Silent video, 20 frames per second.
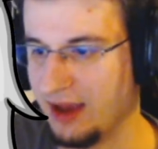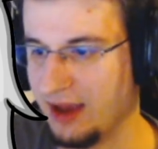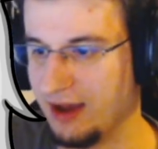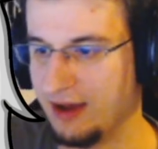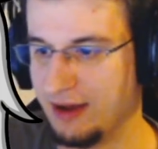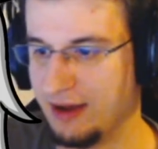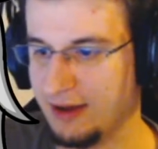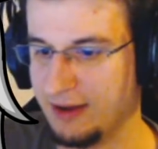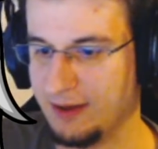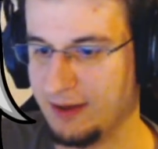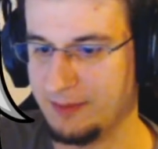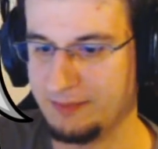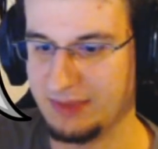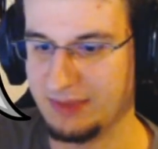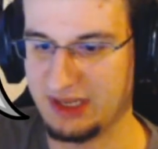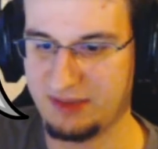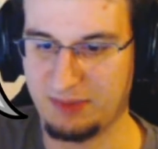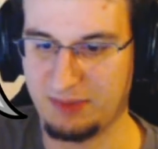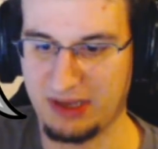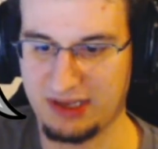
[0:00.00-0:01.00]

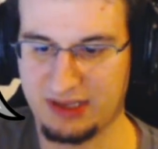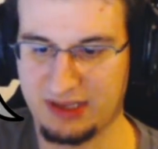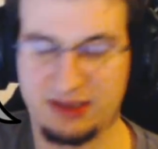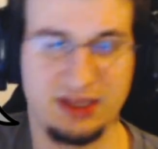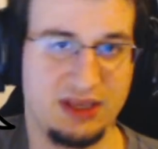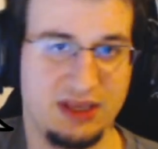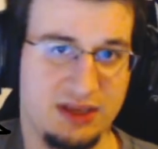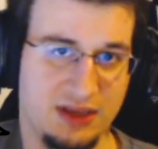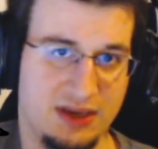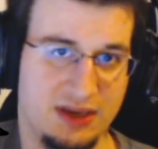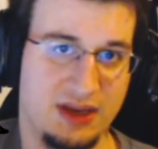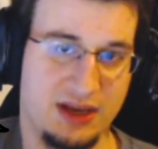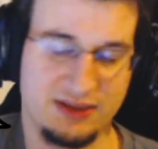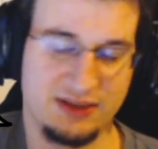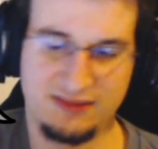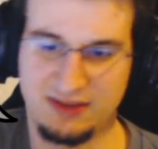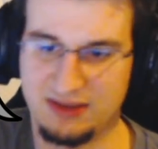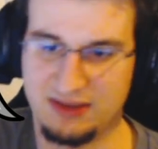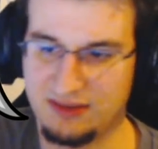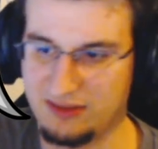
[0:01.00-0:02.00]
It's basically
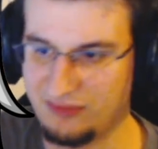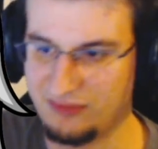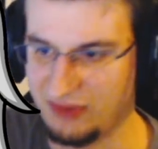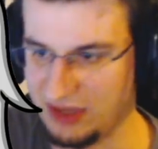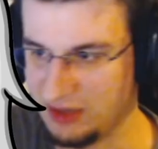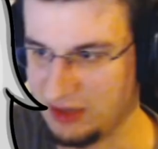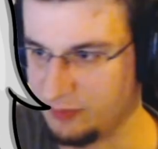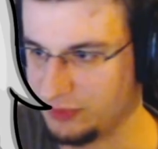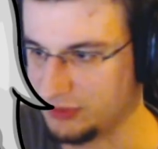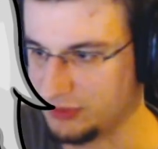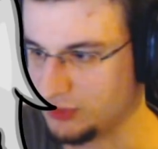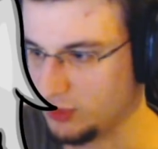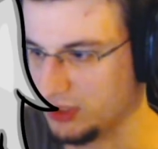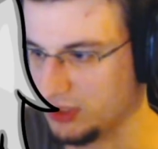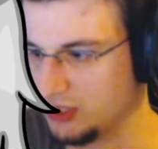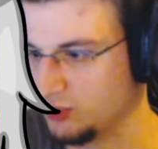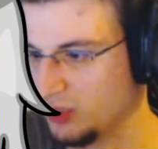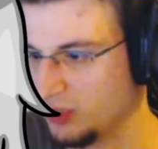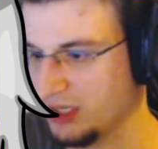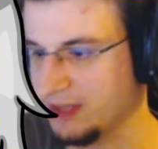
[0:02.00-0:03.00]
19th of April
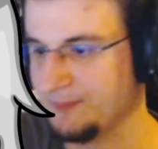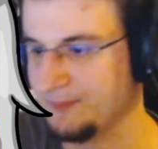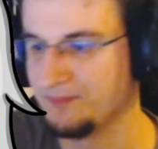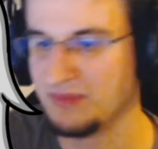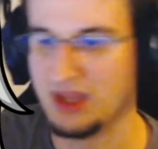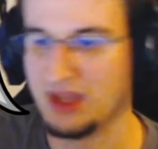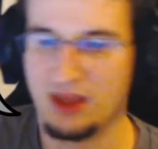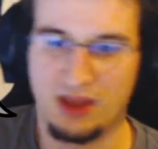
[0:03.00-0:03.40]
2020.